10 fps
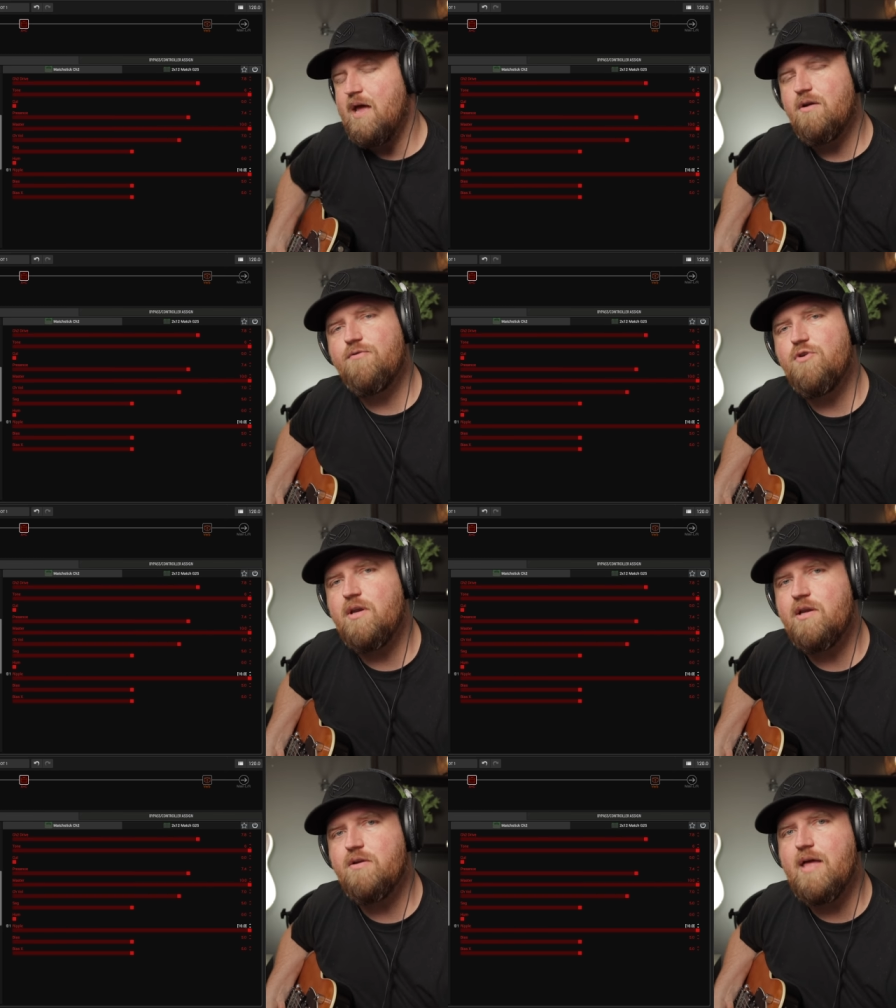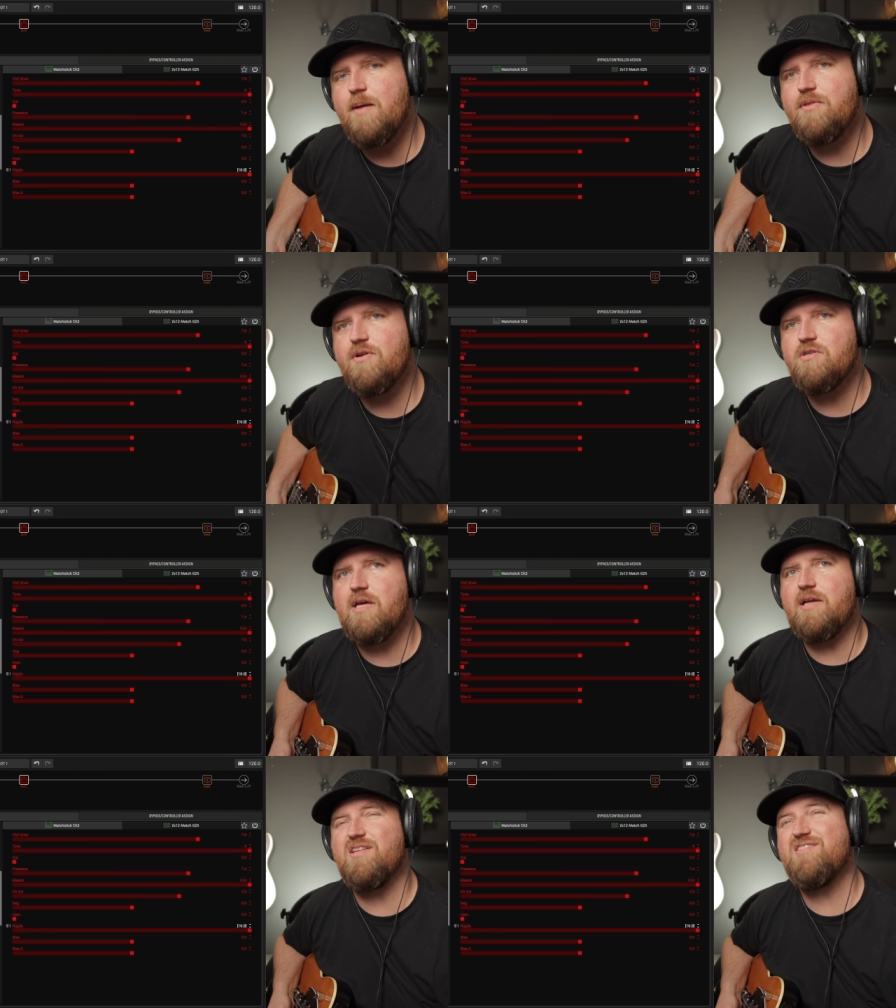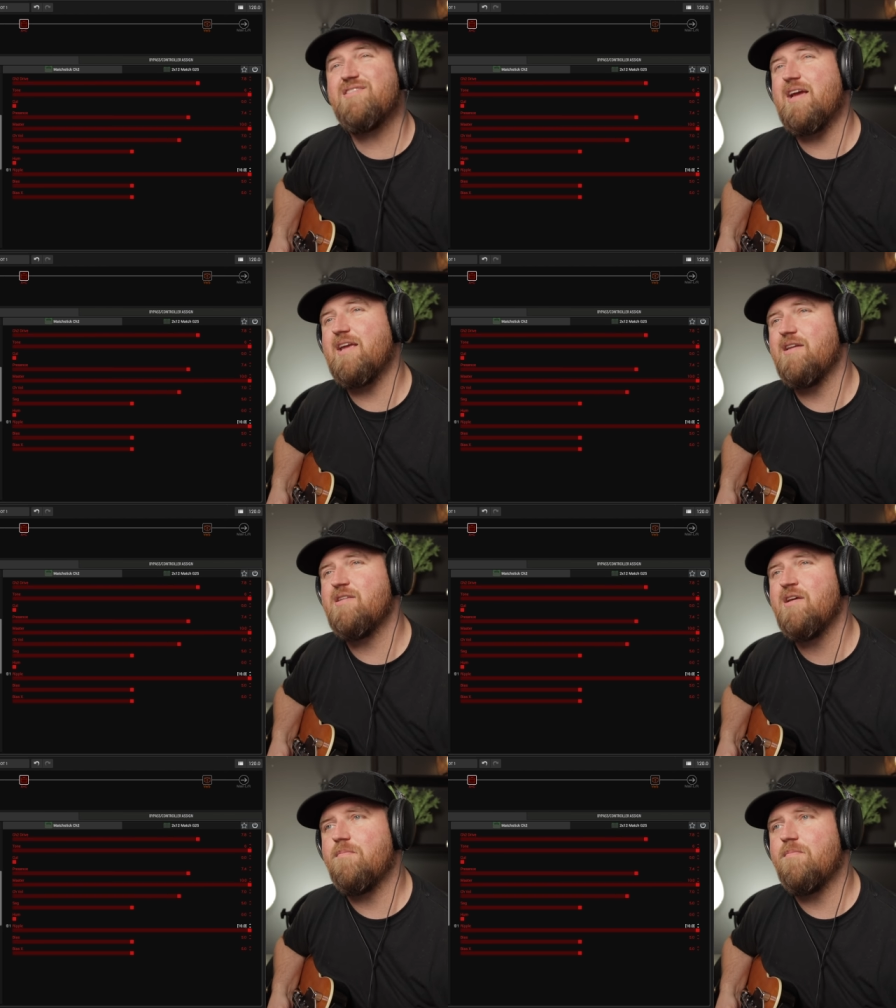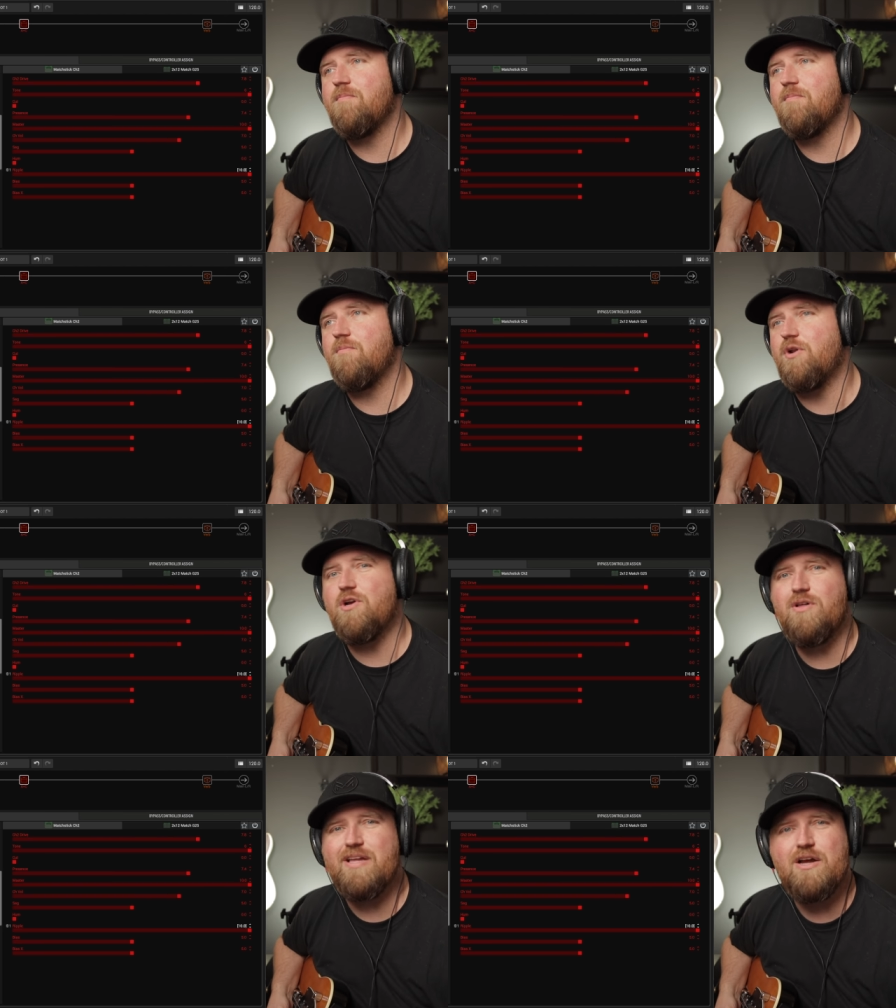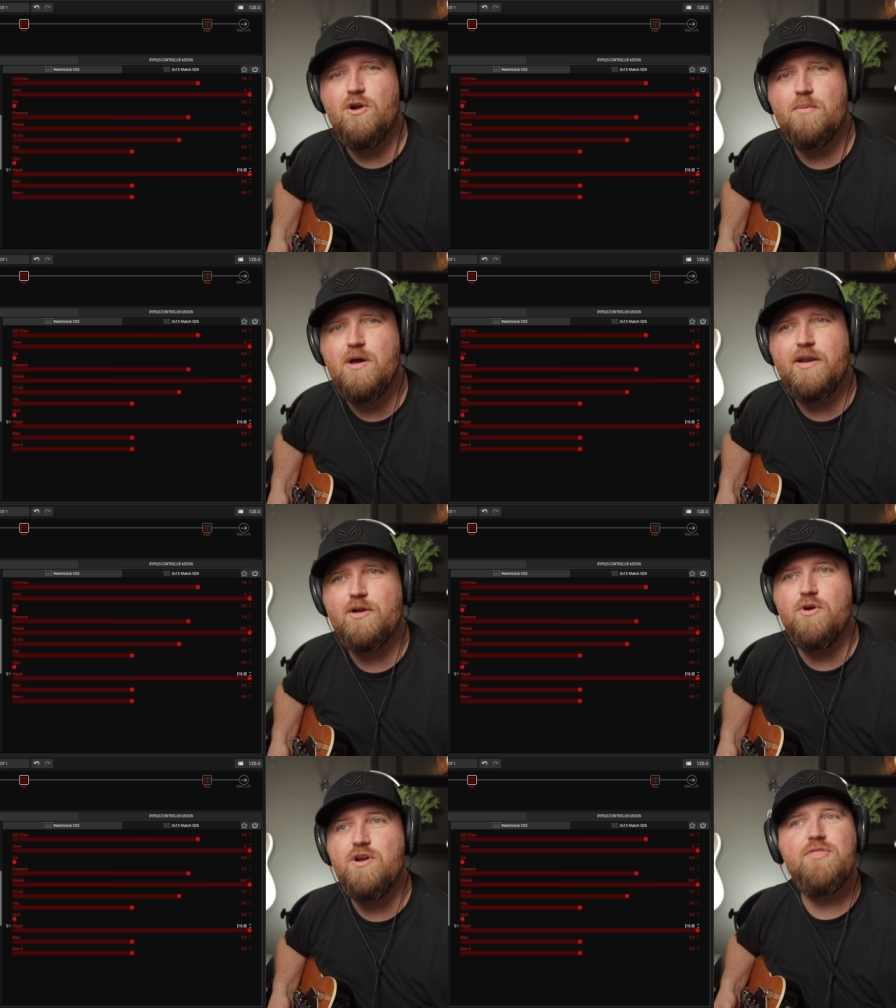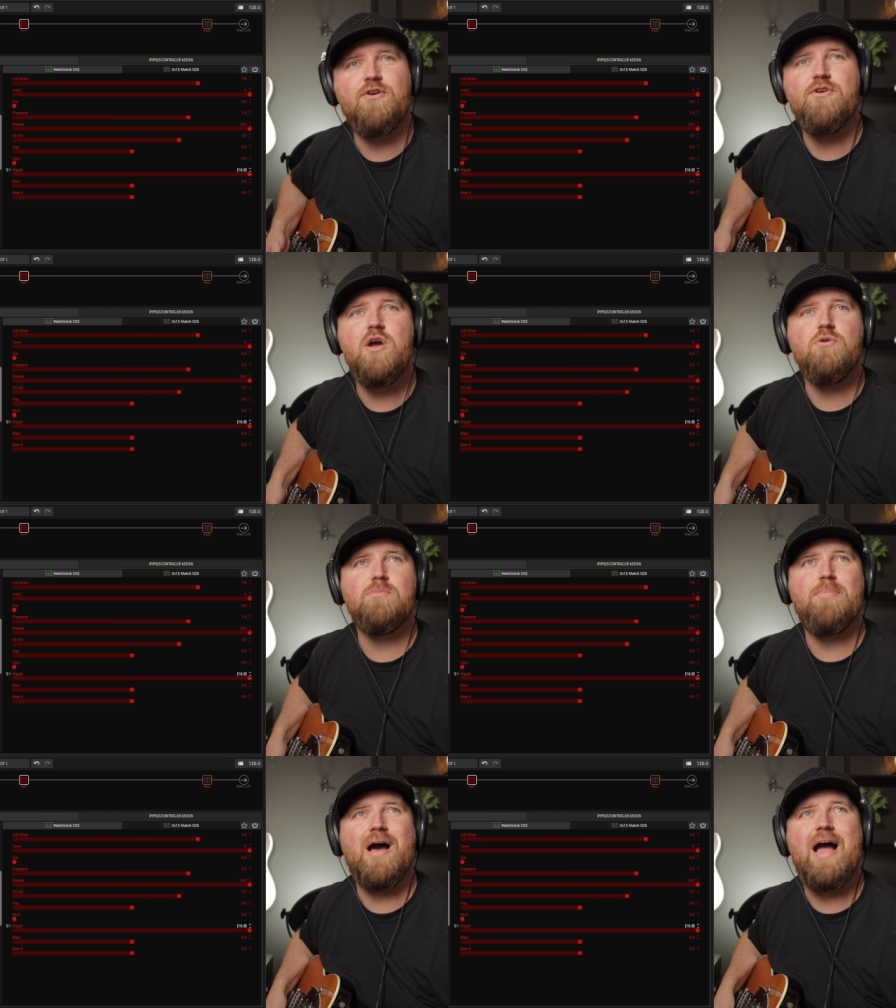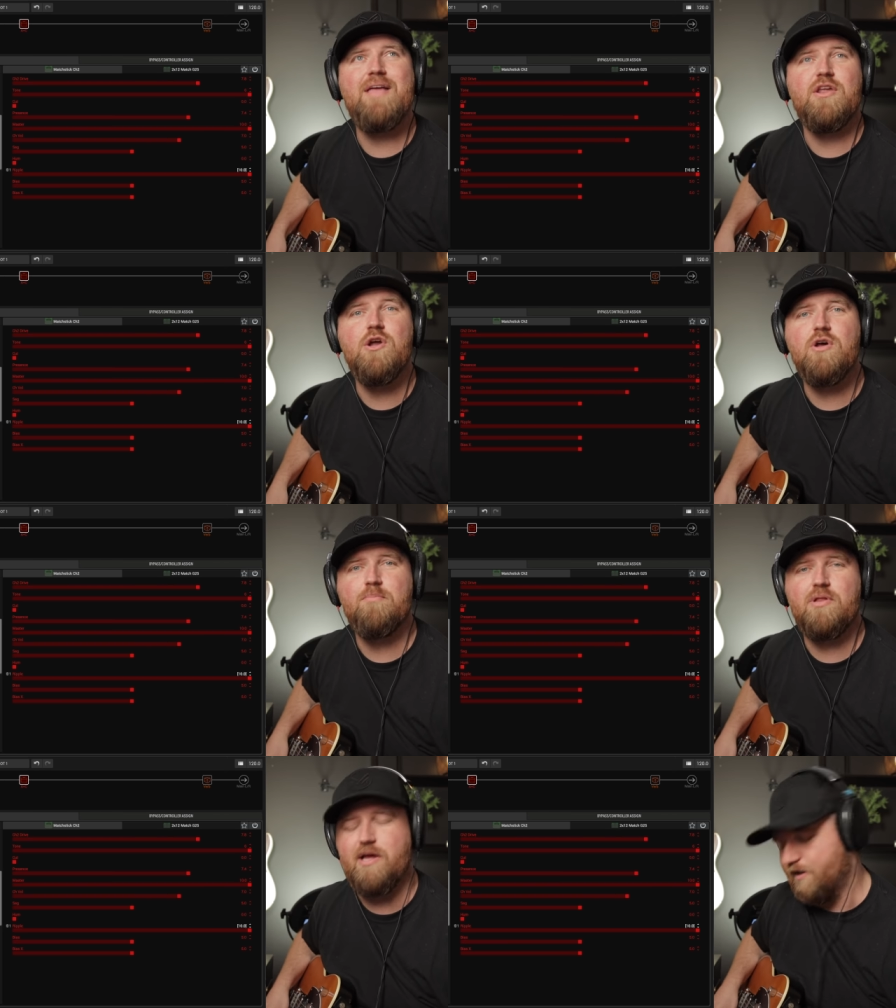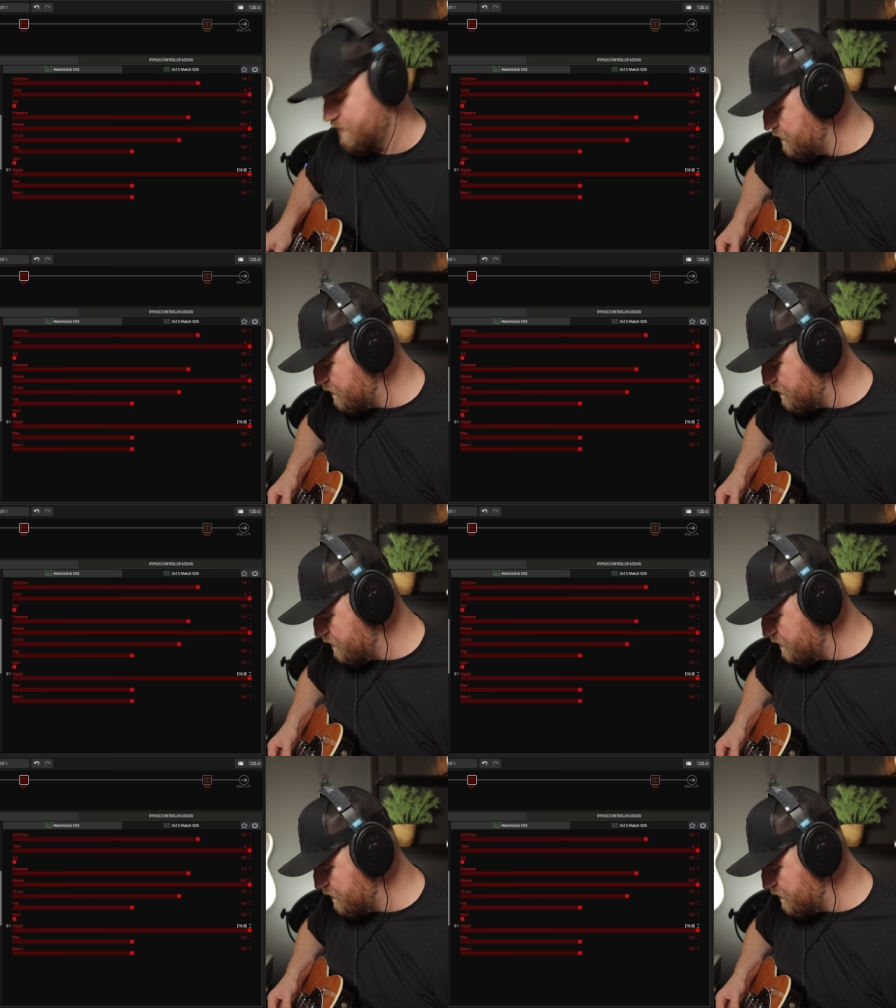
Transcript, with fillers: don't know if you can hear that, but there's like a second, what do you call it, like a harmonic or another note behind the note I'm playing.